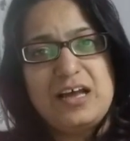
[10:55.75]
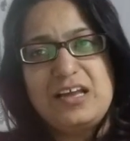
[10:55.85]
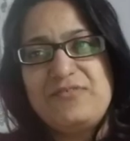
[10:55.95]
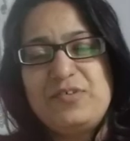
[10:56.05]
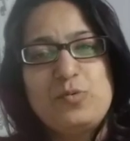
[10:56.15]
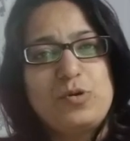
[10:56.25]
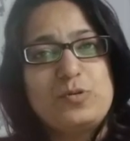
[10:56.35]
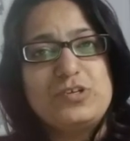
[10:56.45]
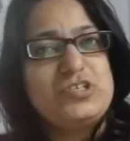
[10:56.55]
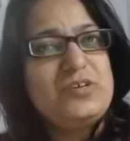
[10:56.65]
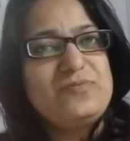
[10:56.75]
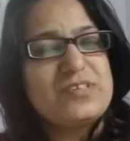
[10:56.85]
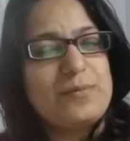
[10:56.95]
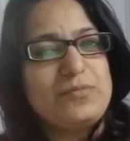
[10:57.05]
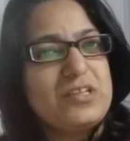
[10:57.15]
if you want to achieve
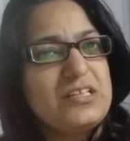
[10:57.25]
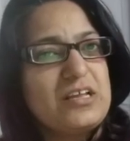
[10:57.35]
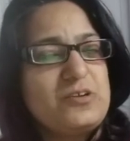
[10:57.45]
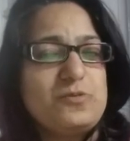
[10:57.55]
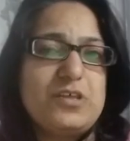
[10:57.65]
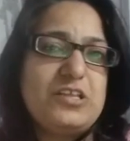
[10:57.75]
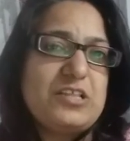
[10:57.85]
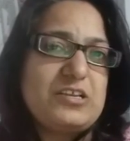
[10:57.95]
something that you think